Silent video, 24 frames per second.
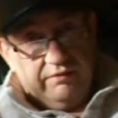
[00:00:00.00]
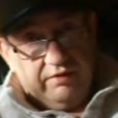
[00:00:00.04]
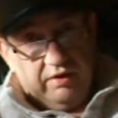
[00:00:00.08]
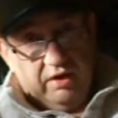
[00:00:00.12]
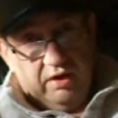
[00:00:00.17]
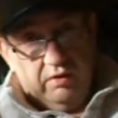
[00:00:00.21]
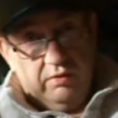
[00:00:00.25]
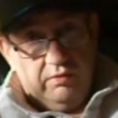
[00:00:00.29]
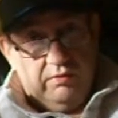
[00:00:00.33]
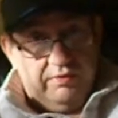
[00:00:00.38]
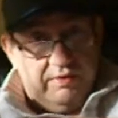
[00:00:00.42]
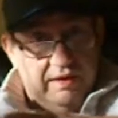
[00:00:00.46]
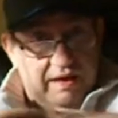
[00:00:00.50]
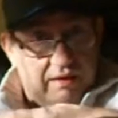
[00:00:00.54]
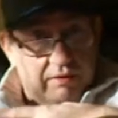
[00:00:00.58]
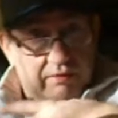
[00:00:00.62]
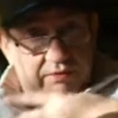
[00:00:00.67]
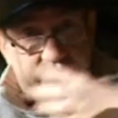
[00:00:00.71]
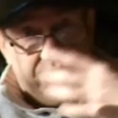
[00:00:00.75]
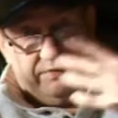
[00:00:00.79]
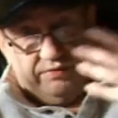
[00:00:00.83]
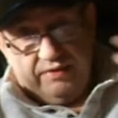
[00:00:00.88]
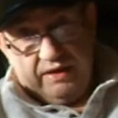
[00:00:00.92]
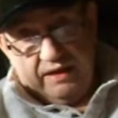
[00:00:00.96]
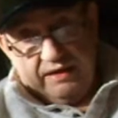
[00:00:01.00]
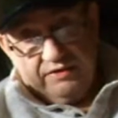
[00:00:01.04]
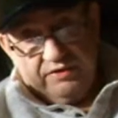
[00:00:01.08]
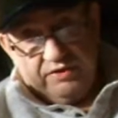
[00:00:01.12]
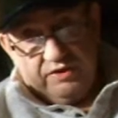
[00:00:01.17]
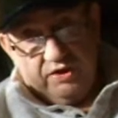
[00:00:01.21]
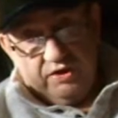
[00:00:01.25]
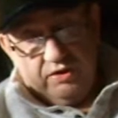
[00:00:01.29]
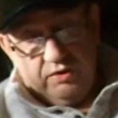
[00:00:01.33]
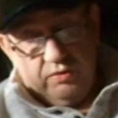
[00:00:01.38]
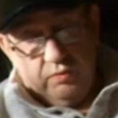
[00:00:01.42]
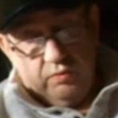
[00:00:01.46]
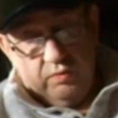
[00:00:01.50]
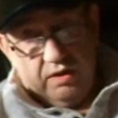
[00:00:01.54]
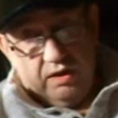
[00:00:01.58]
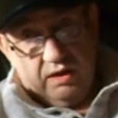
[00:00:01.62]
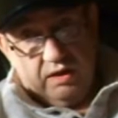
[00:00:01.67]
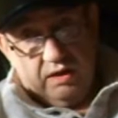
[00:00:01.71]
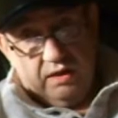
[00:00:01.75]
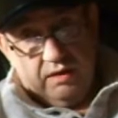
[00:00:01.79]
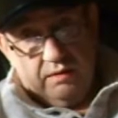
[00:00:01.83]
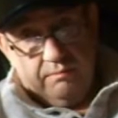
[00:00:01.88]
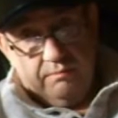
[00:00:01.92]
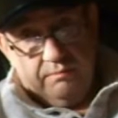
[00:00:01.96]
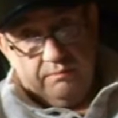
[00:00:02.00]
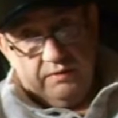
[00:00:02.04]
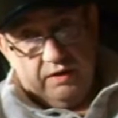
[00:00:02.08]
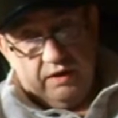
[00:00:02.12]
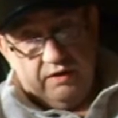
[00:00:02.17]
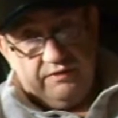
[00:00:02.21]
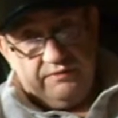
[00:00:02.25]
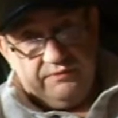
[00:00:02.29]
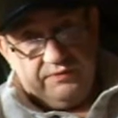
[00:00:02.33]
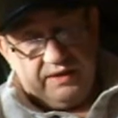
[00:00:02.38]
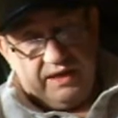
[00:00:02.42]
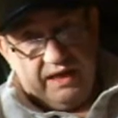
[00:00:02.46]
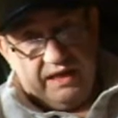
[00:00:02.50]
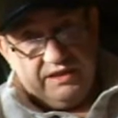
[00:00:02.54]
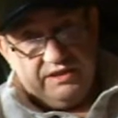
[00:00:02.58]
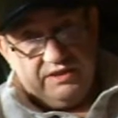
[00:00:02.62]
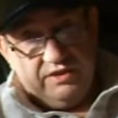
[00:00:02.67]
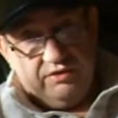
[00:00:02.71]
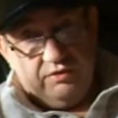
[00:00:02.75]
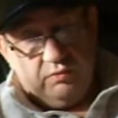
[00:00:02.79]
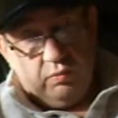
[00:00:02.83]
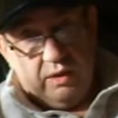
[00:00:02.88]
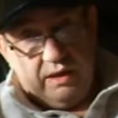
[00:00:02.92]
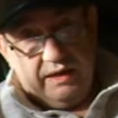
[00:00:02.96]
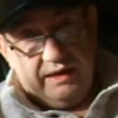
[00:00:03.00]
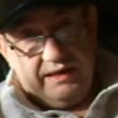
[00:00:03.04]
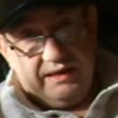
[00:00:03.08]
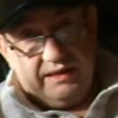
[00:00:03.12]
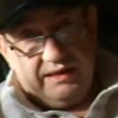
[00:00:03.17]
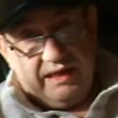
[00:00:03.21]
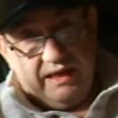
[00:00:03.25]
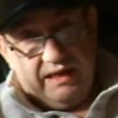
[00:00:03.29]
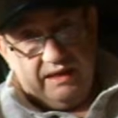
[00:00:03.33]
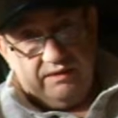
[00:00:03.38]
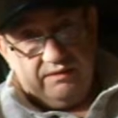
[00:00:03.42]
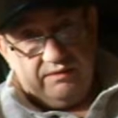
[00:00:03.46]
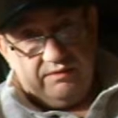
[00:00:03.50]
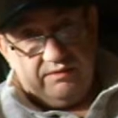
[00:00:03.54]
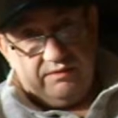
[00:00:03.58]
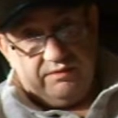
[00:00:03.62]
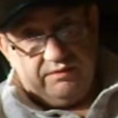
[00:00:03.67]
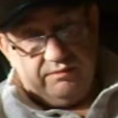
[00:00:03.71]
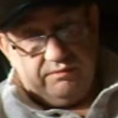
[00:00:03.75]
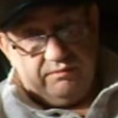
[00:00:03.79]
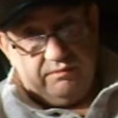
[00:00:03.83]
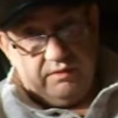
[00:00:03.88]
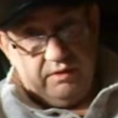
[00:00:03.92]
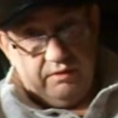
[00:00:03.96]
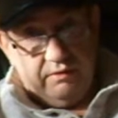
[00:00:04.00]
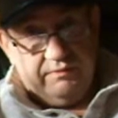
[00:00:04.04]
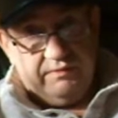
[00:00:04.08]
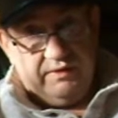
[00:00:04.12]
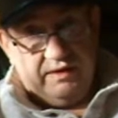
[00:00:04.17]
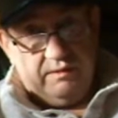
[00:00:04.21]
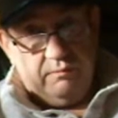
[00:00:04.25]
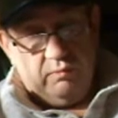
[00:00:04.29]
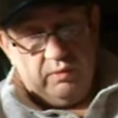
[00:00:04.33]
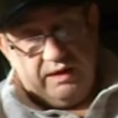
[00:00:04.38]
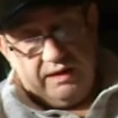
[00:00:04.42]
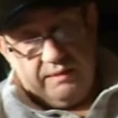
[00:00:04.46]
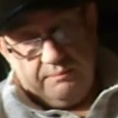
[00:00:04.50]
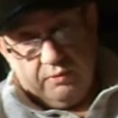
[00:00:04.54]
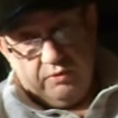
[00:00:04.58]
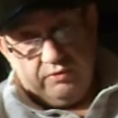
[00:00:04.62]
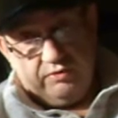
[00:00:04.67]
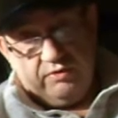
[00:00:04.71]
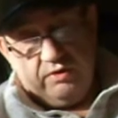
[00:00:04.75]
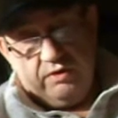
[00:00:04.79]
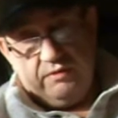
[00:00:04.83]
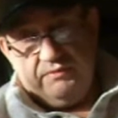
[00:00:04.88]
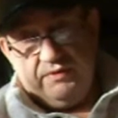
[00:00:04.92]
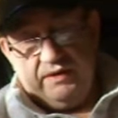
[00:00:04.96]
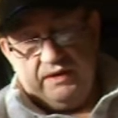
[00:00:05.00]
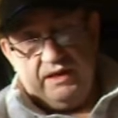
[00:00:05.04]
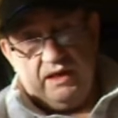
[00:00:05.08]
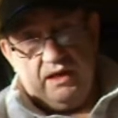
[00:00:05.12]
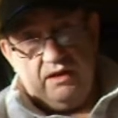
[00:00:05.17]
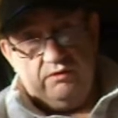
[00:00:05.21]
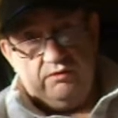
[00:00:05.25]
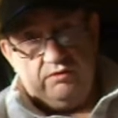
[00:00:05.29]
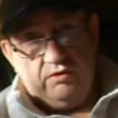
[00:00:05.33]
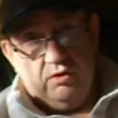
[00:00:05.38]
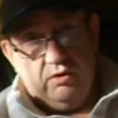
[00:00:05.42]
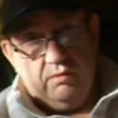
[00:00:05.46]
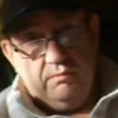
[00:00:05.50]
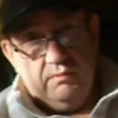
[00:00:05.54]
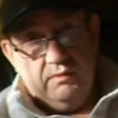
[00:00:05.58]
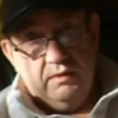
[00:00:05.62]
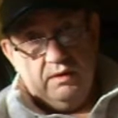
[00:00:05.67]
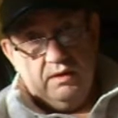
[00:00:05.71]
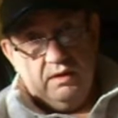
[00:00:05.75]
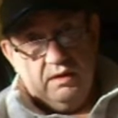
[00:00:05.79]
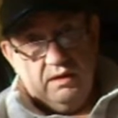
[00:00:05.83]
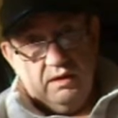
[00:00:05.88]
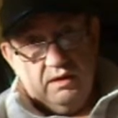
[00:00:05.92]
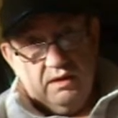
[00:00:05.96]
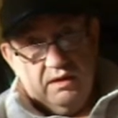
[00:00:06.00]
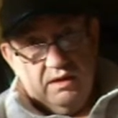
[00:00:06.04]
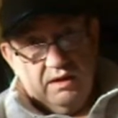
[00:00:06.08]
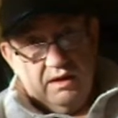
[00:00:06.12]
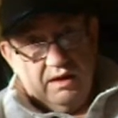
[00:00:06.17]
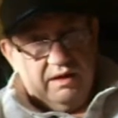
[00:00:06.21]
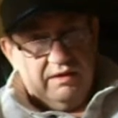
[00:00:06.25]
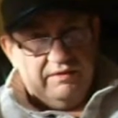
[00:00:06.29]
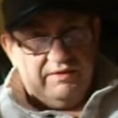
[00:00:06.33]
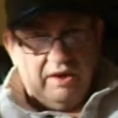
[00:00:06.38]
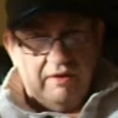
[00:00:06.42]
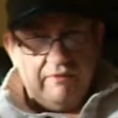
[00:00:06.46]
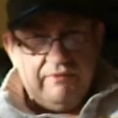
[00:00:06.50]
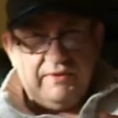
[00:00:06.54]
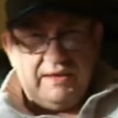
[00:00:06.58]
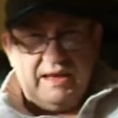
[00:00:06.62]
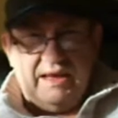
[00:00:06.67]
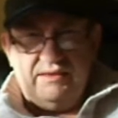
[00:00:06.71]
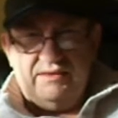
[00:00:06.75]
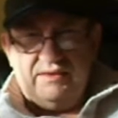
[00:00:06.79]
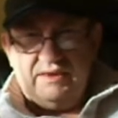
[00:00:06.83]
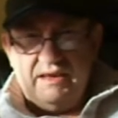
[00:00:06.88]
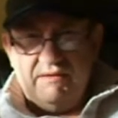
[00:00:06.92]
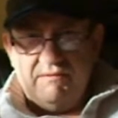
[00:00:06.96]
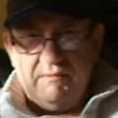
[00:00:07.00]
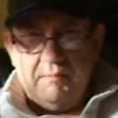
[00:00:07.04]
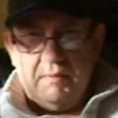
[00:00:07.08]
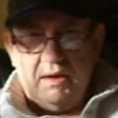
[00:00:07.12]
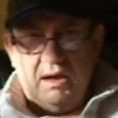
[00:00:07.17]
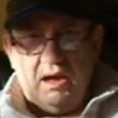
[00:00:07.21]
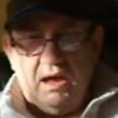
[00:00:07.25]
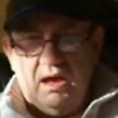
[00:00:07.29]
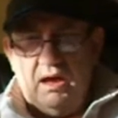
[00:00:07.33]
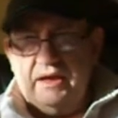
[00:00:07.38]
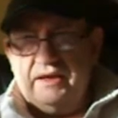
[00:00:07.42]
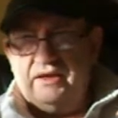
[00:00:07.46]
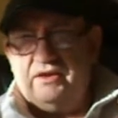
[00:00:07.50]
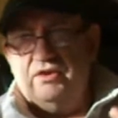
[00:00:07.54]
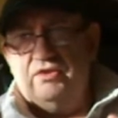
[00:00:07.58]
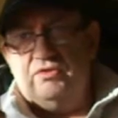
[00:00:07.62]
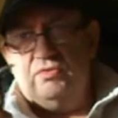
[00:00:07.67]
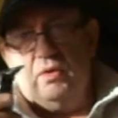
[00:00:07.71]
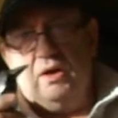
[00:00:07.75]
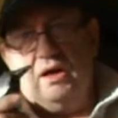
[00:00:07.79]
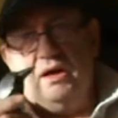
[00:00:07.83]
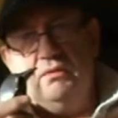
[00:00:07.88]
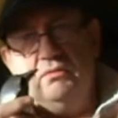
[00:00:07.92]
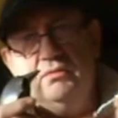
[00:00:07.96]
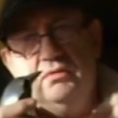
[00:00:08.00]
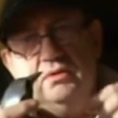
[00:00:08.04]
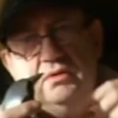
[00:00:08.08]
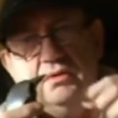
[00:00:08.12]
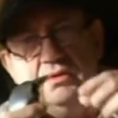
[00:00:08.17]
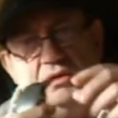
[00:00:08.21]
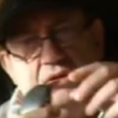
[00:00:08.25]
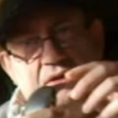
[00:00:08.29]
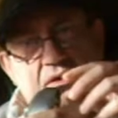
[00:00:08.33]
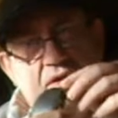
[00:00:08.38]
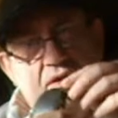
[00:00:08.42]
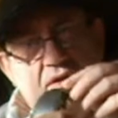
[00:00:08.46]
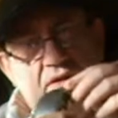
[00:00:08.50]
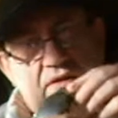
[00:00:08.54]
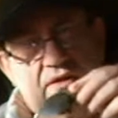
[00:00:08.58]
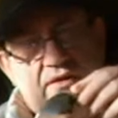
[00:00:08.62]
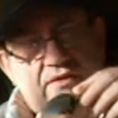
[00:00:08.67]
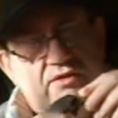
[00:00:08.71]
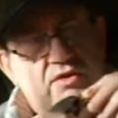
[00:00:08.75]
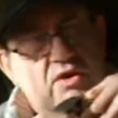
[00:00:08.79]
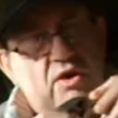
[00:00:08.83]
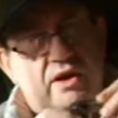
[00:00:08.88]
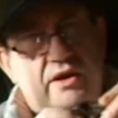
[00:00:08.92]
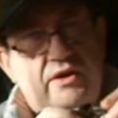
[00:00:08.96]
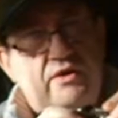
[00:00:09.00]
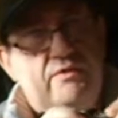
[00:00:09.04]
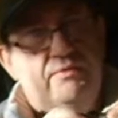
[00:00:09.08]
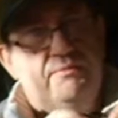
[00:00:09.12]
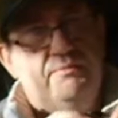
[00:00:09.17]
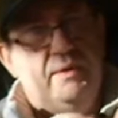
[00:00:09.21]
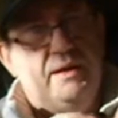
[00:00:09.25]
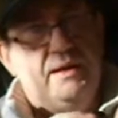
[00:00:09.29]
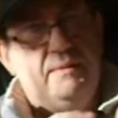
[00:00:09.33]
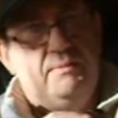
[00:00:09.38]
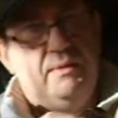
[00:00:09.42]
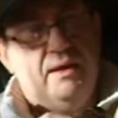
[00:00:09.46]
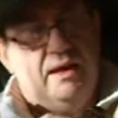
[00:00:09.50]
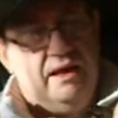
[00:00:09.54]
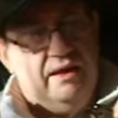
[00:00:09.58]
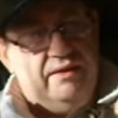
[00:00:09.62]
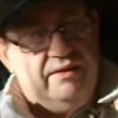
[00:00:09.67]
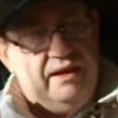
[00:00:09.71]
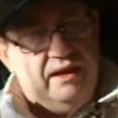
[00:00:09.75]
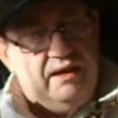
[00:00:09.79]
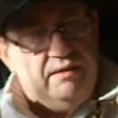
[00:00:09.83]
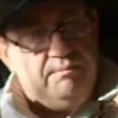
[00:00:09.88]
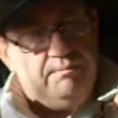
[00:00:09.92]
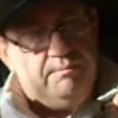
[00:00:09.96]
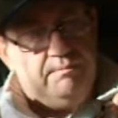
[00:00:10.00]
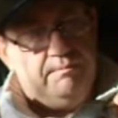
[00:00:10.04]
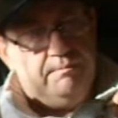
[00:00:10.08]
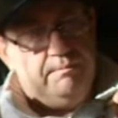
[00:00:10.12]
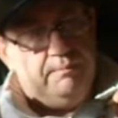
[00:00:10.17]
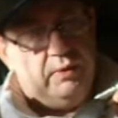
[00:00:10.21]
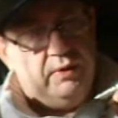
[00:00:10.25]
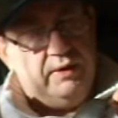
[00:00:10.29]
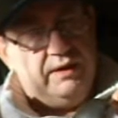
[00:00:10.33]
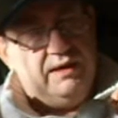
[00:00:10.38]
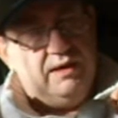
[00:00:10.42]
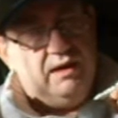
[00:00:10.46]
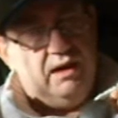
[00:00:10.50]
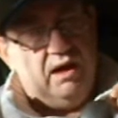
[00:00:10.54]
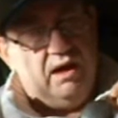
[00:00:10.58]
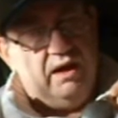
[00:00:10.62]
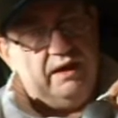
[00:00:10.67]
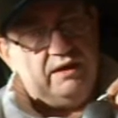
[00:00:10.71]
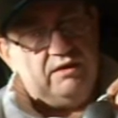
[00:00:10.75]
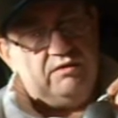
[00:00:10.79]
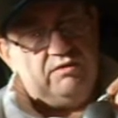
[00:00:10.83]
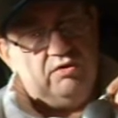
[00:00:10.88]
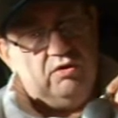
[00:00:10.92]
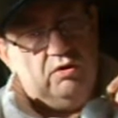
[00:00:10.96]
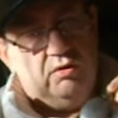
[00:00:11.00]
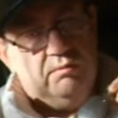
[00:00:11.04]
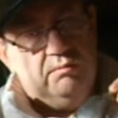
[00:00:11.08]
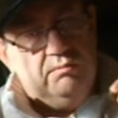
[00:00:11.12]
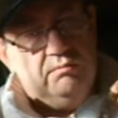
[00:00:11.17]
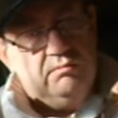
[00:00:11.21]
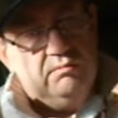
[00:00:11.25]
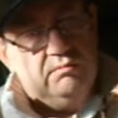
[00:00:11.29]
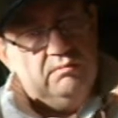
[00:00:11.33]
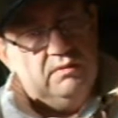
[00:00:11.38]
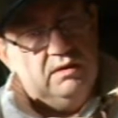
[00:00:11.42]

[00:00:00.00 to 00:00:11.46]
so that'll send you um, notifications when he gets new when he puts new videos up. And don't forget to give him a like as well. There's not enough people out there putting likes up.